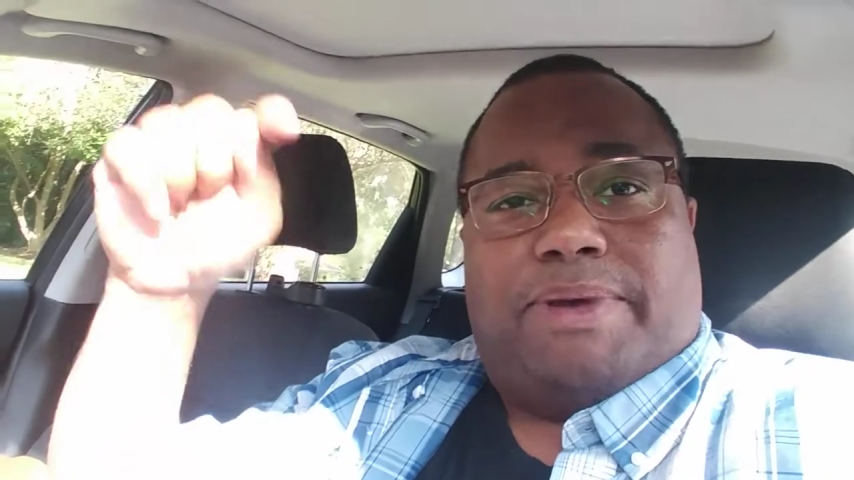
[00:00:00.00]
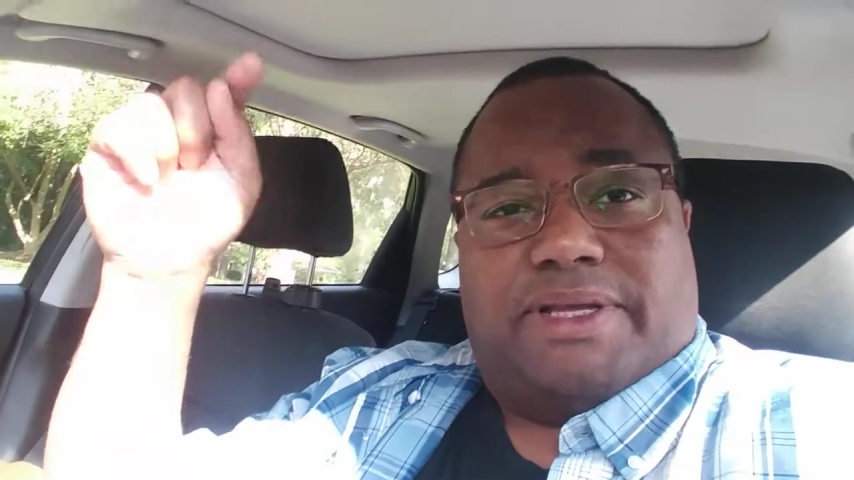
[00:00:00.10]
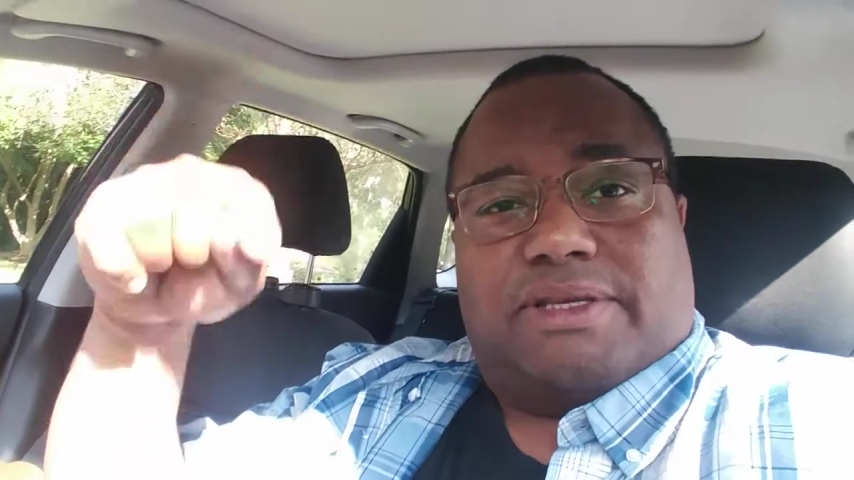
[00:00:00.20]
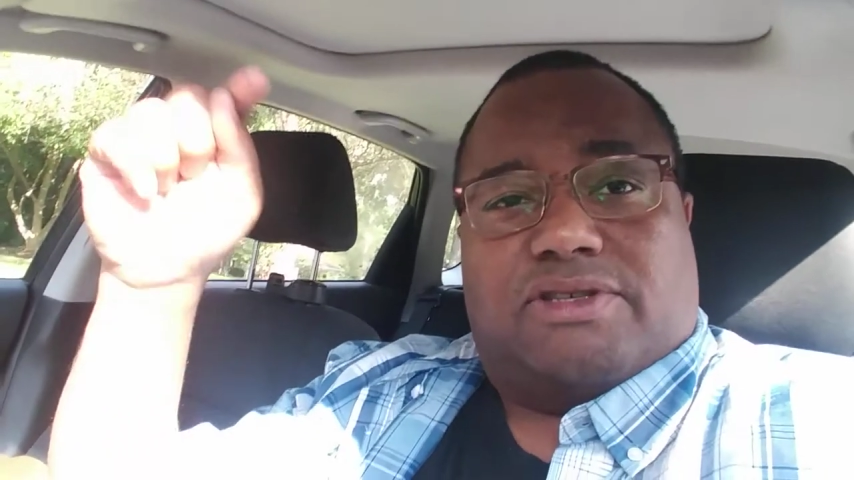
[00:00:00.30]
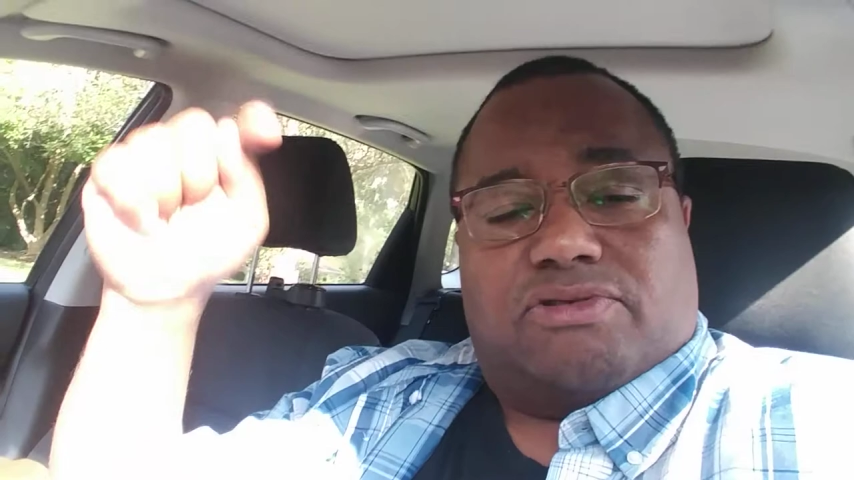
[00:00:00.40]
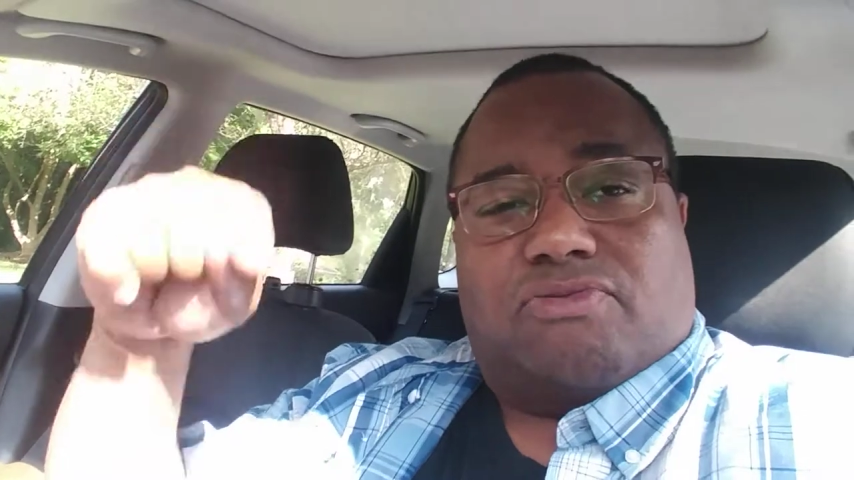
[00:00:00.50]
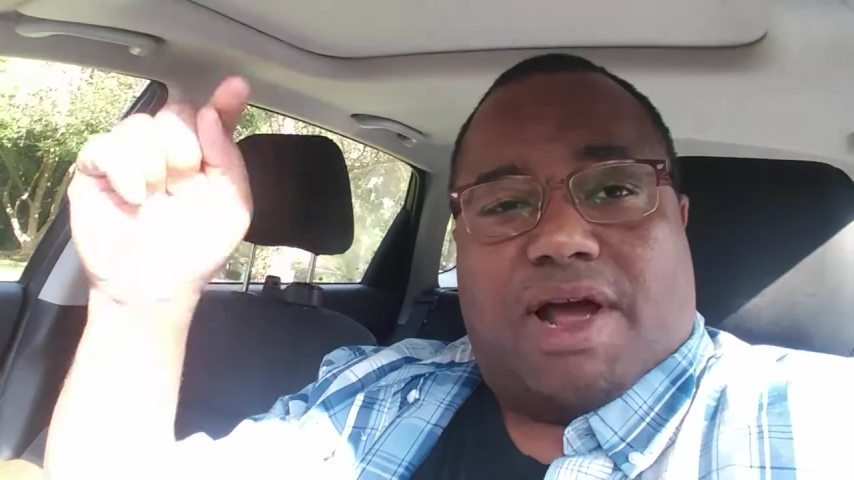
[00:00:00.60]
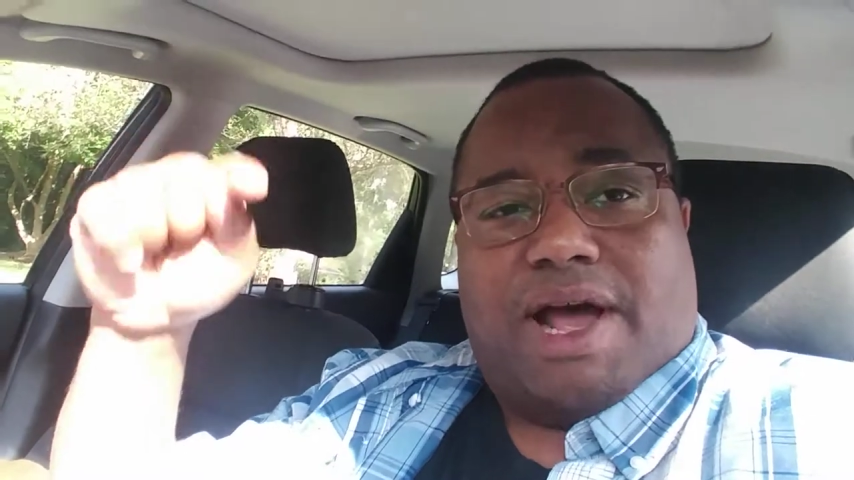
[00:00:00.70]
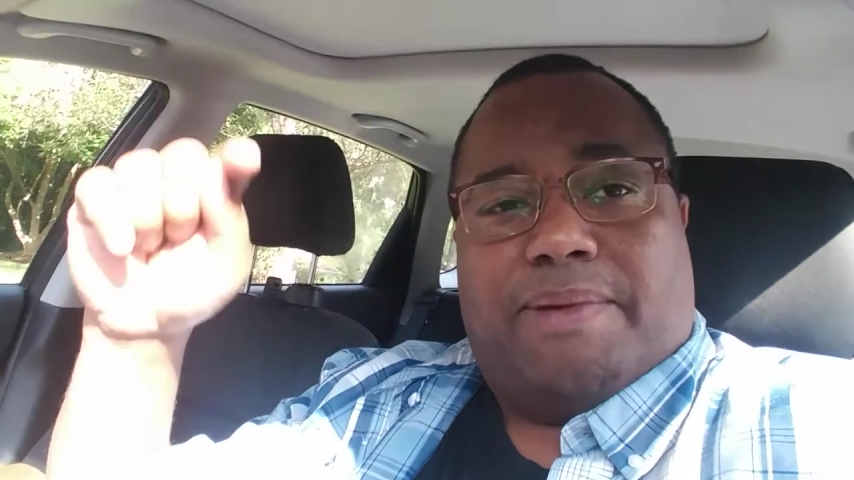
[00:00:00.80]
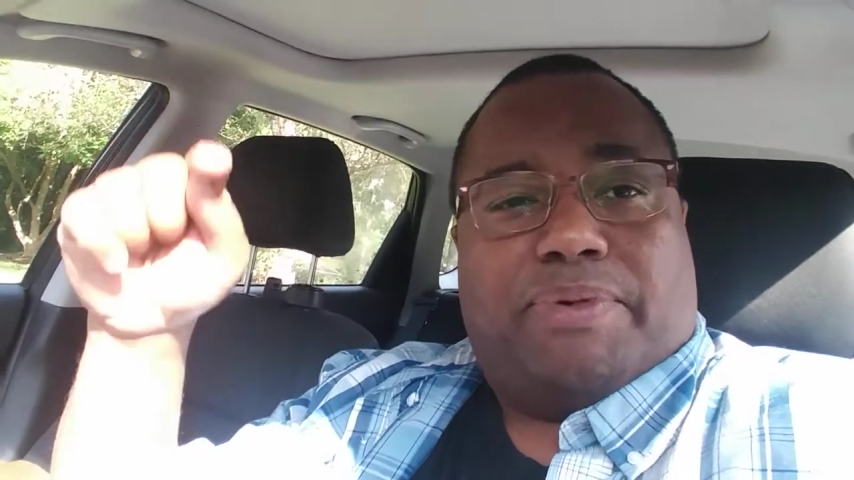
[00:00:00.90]
Hit the
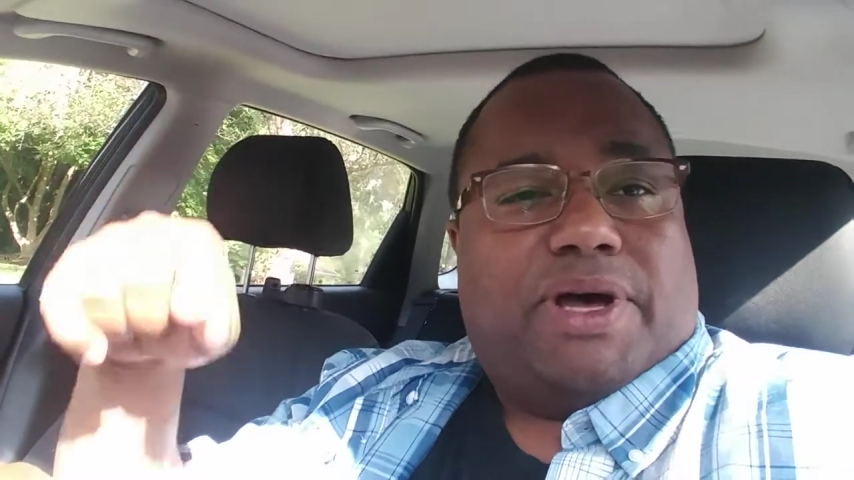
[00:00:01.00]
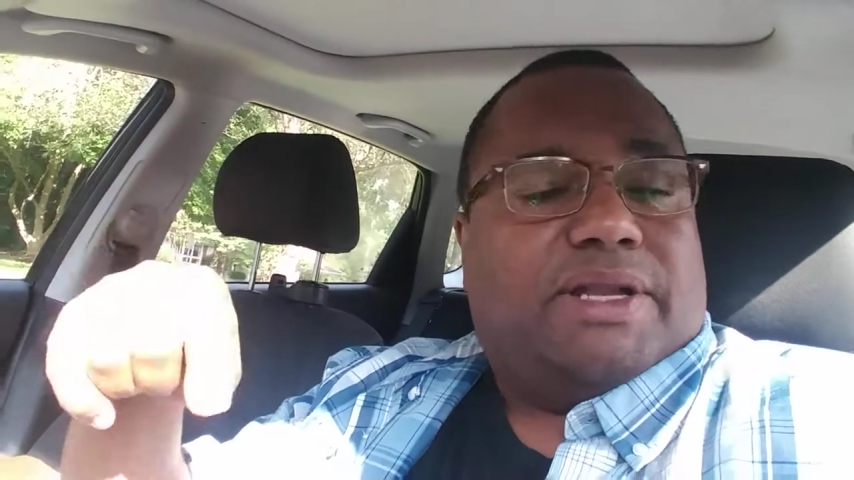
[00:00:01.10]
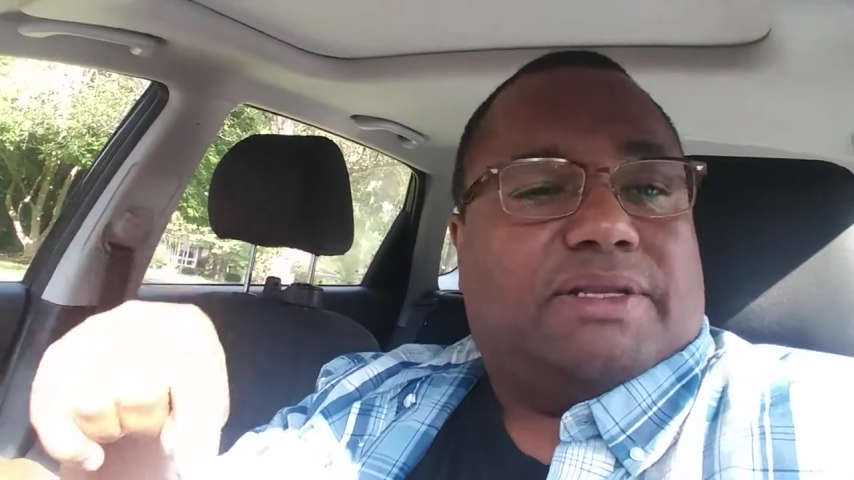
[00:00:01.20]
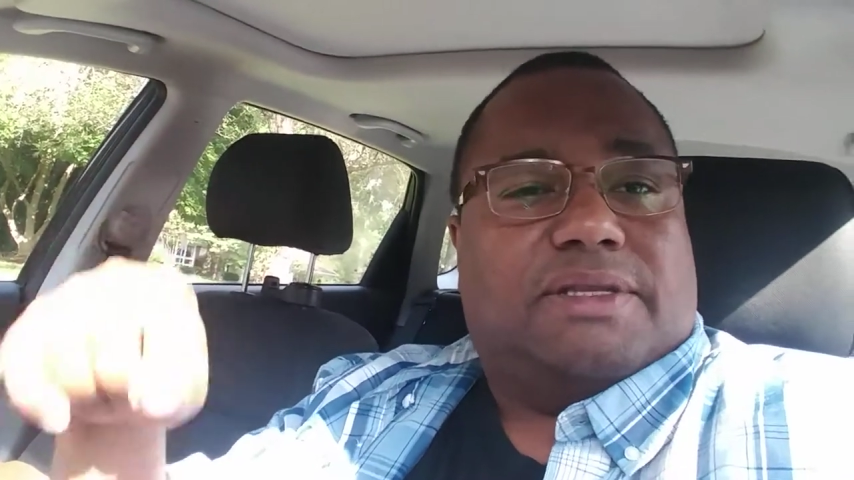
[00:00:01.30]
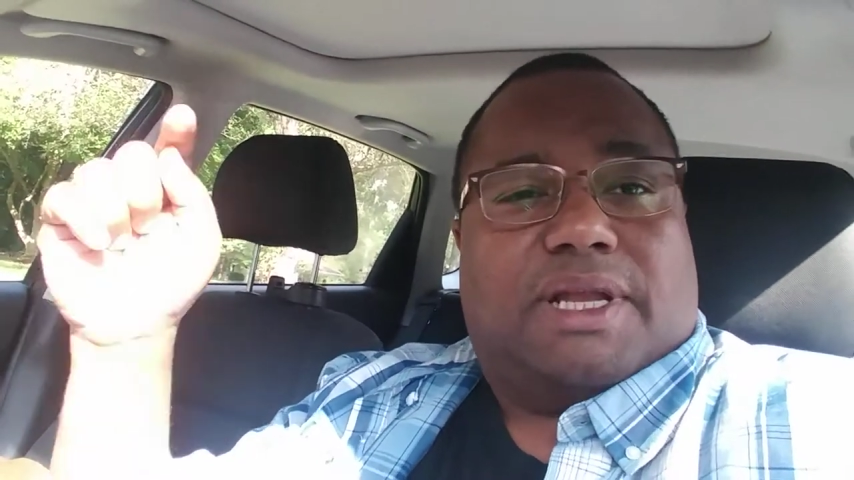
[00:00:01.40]
subscribe button,